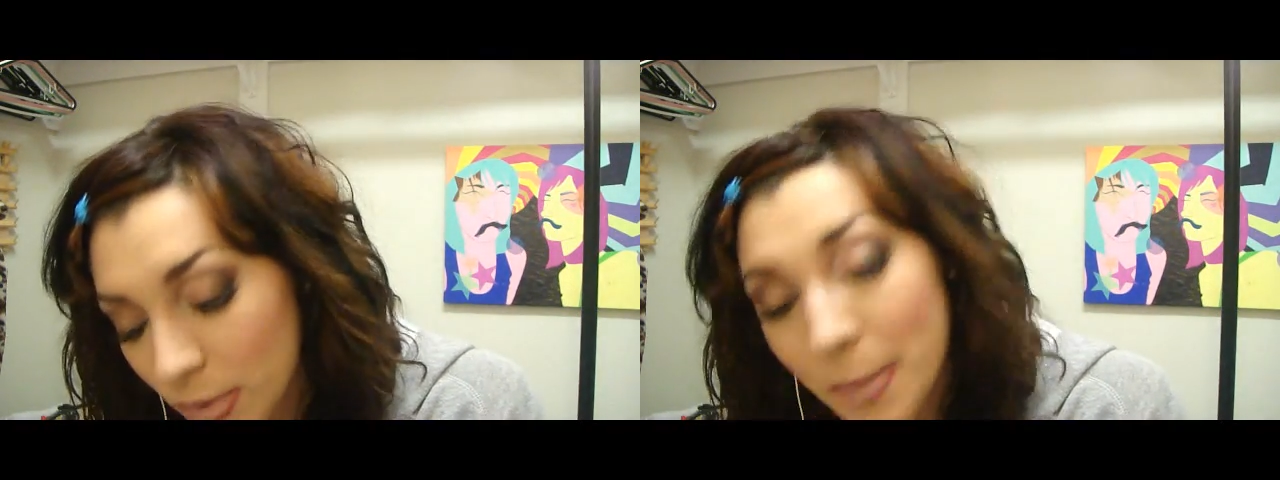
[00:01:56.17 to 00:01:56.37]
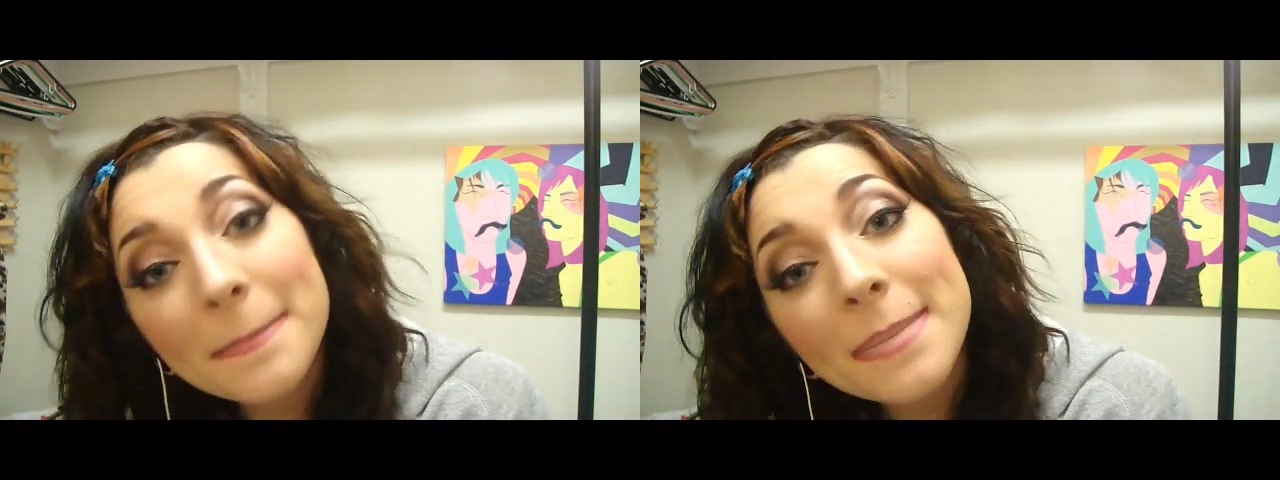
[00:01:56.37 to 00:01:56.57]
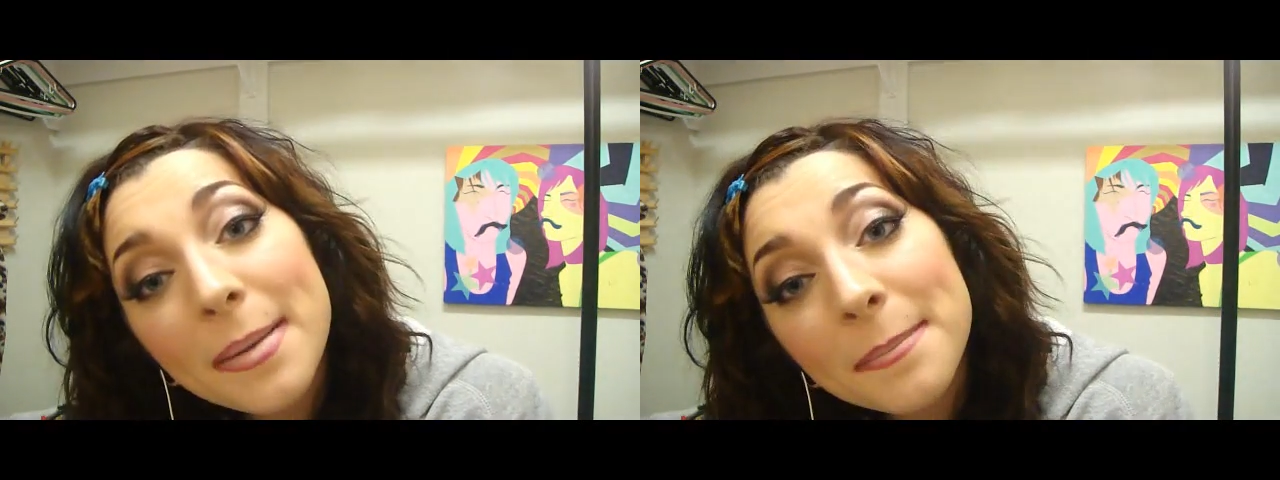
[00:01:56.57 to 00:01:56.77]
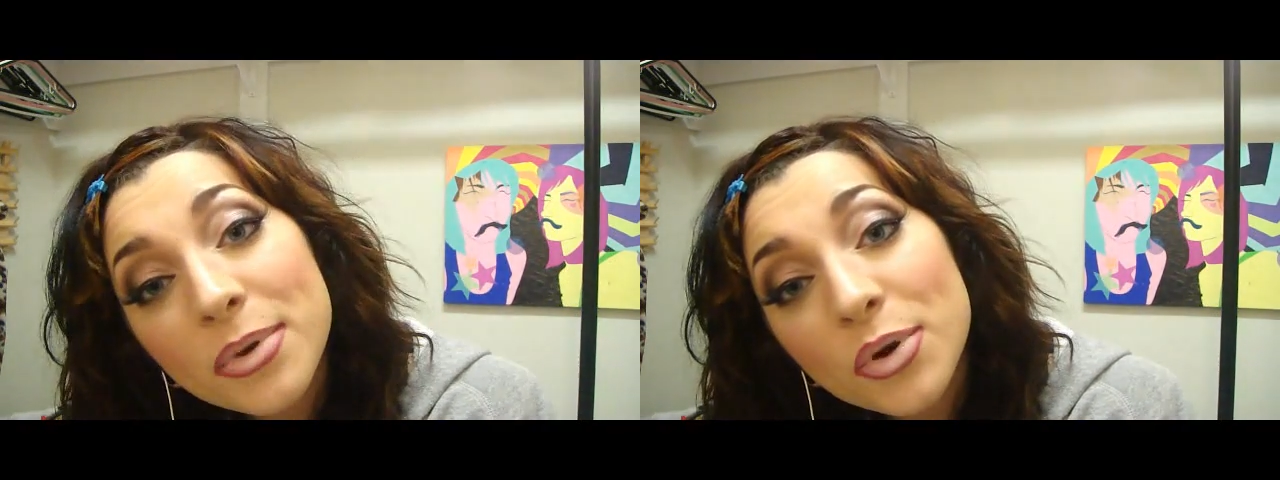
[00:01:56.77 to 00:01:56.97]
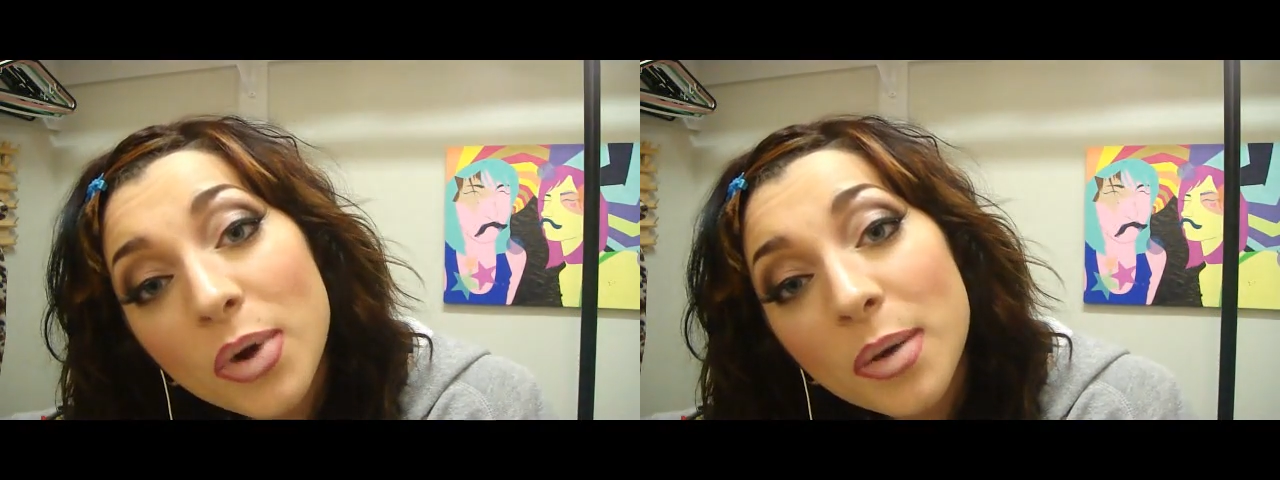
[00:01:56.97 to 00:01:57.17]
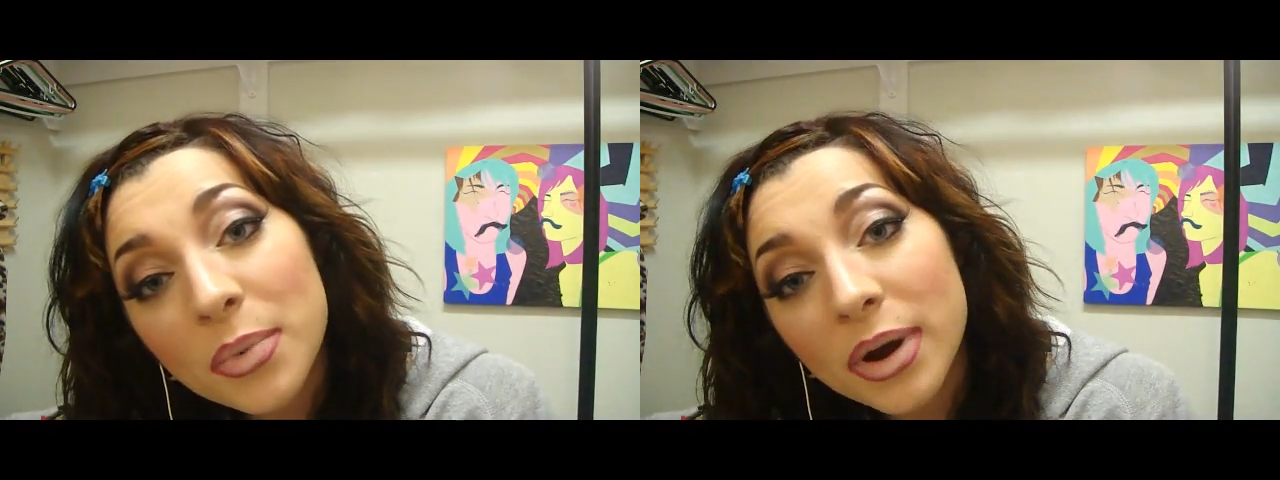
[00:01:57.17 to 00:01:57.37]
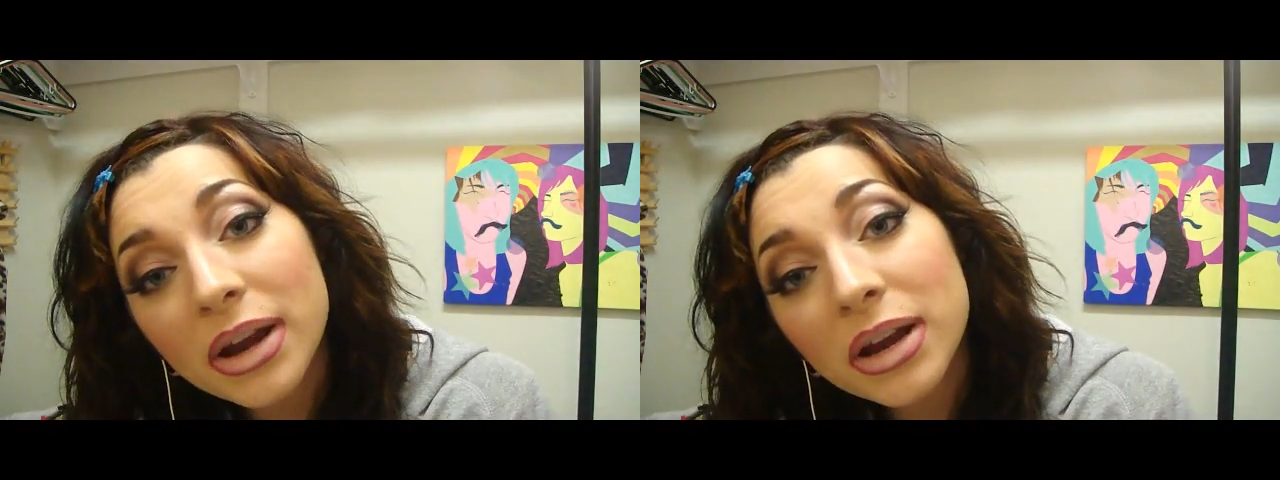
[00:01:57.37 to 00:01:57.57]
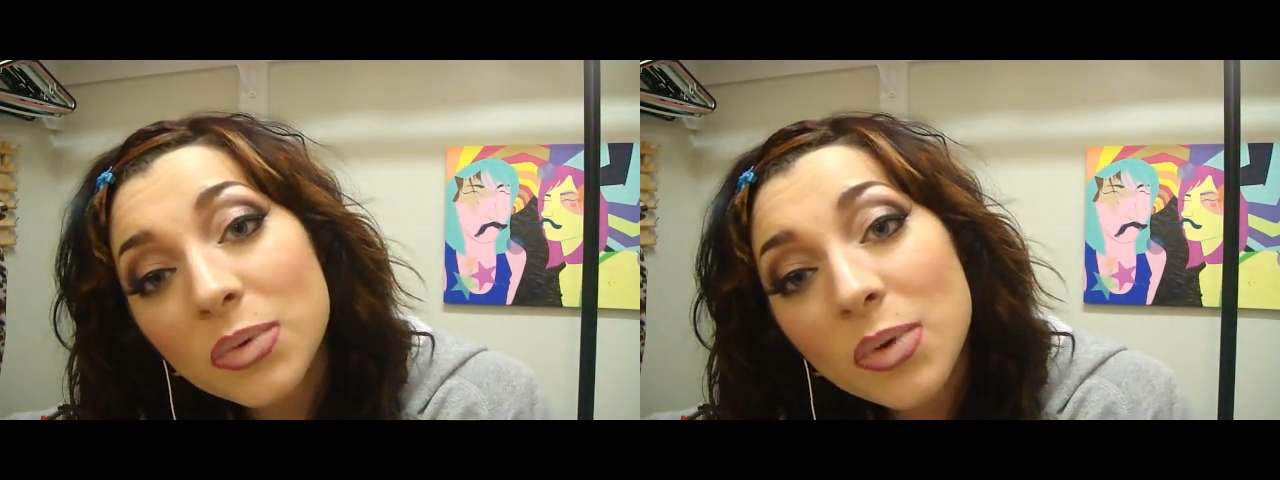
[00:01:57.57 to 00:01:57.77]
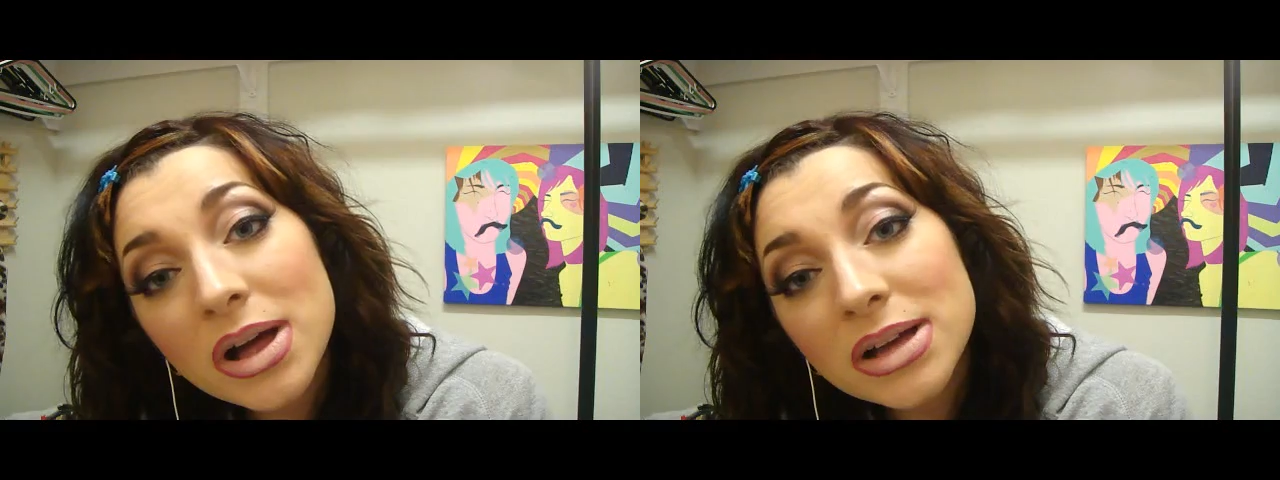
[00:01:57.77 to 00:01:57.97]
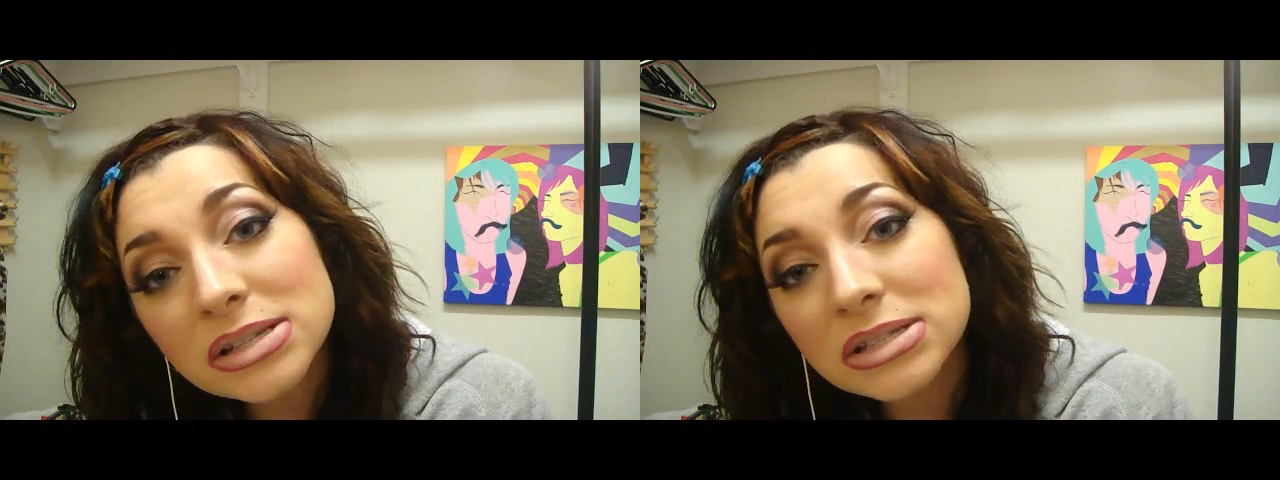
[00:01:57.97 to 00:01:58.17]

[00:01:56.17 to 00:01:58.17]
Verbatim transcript: remember what brand it was.